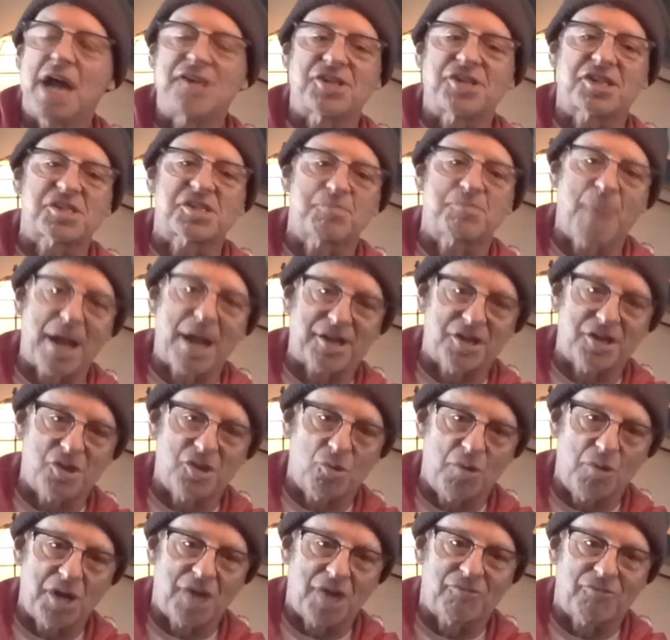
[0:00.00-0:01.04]
you guys
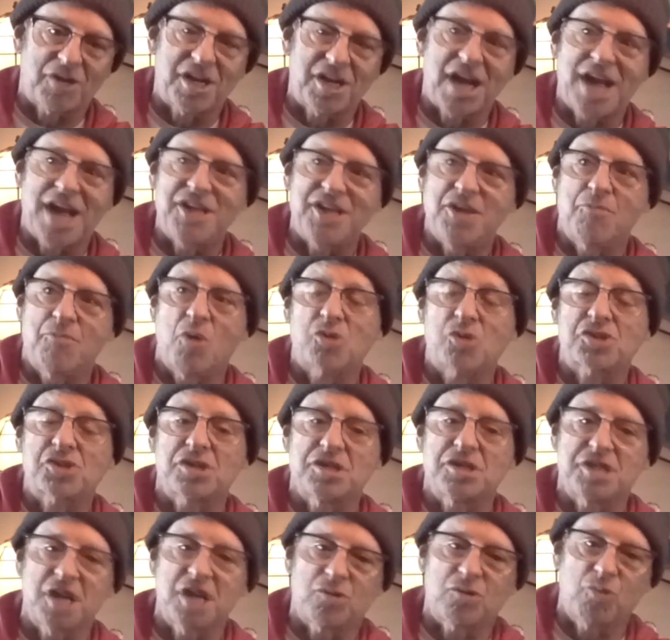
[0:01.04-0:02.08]
expected to win every night. You
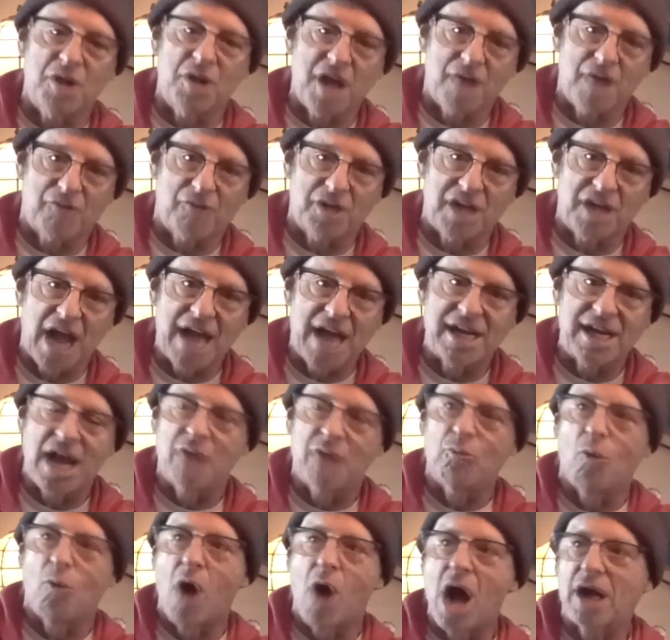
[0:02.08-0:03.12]
mostly did win every
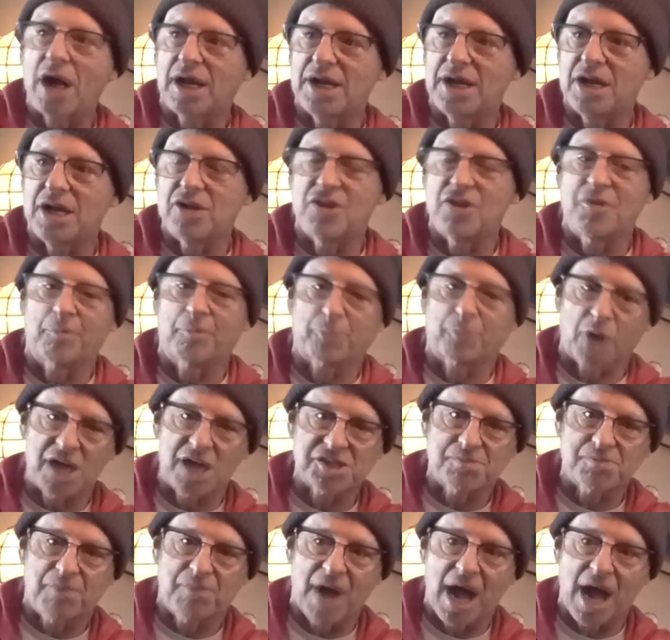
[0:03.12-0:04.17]
night. And walking into the
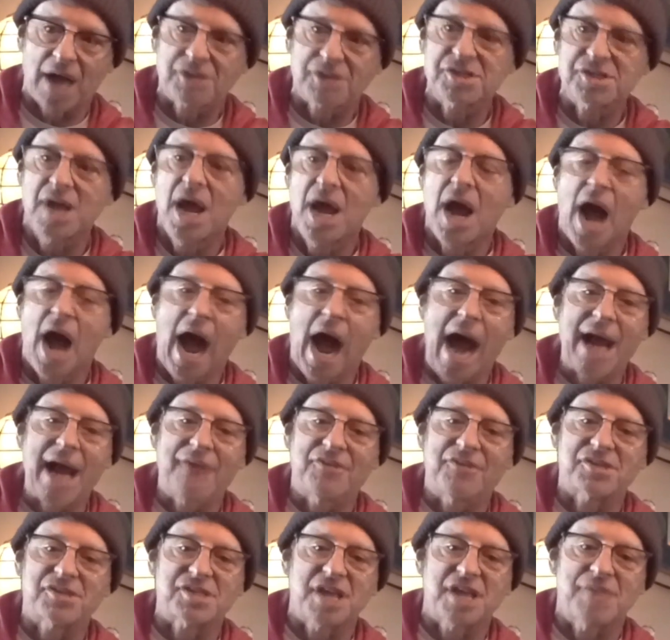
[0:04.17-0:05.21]
press box,
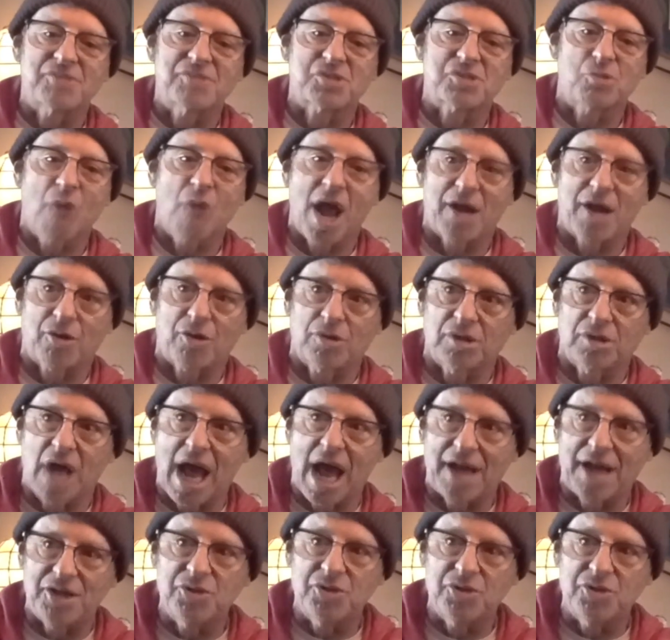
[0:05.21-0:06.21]
I had the same swagger a